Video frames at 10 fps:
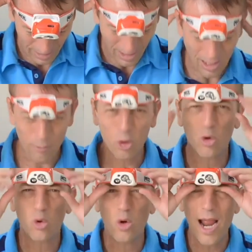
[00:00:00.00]
I'm
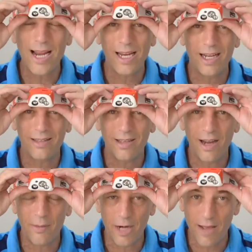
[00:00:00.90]
cranking it
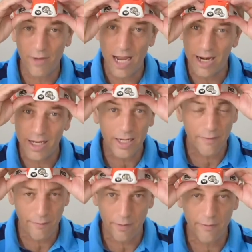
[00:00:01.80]
tight. I'm going to have a headache
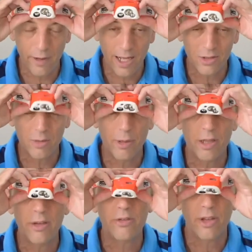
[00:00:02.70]
if it has to be
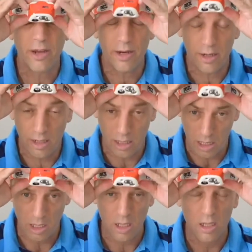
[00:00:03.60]
this tight.
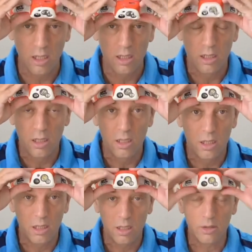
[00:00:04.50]

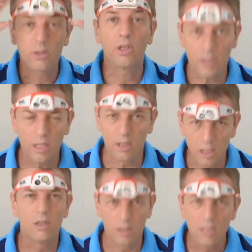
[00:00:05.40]
Let's see.
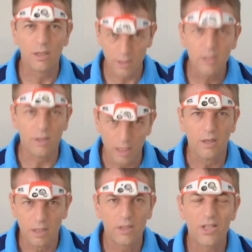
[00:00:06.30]

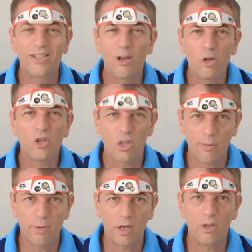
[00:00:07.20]
Still
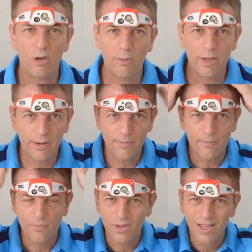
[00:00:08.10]
slipping a little bit.
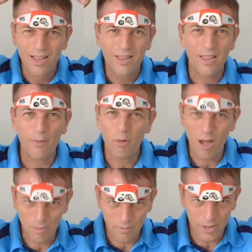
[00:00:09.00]
The
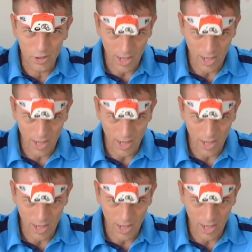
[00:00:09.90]
problem is you